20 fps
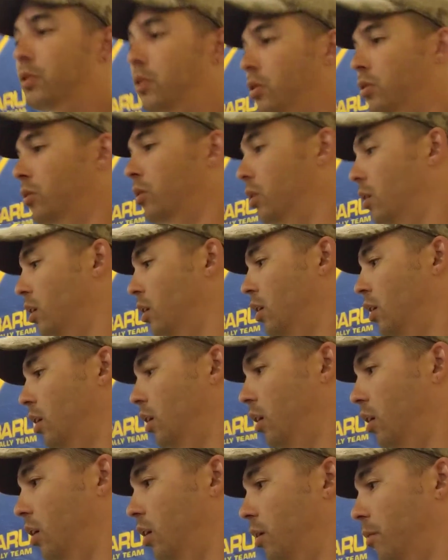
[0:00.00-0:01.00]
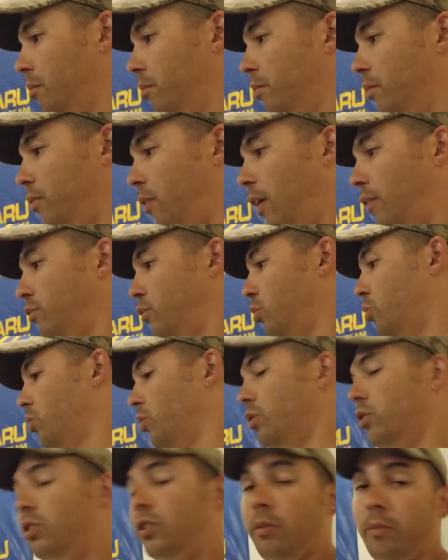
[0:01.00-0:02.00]
So if I have to
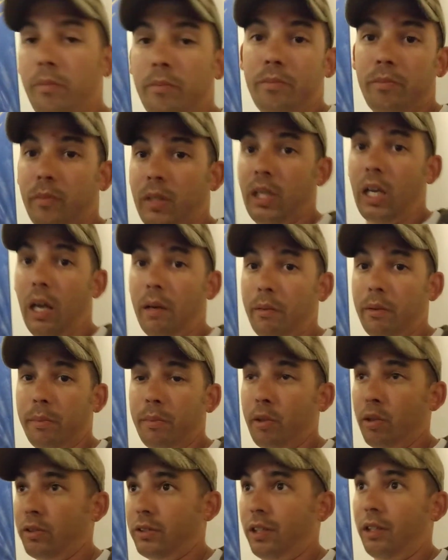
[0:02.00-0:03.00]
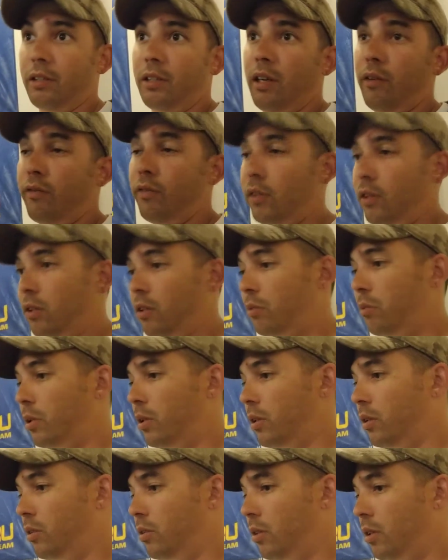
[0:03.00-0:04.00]
order some camber bolts, I definitely
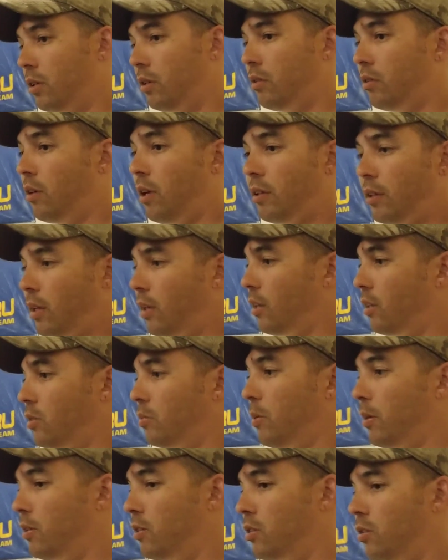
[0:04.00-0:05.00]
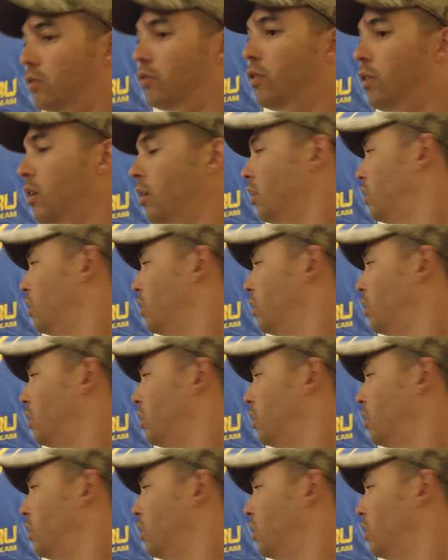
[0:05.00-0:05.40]
will. They're not that expensive,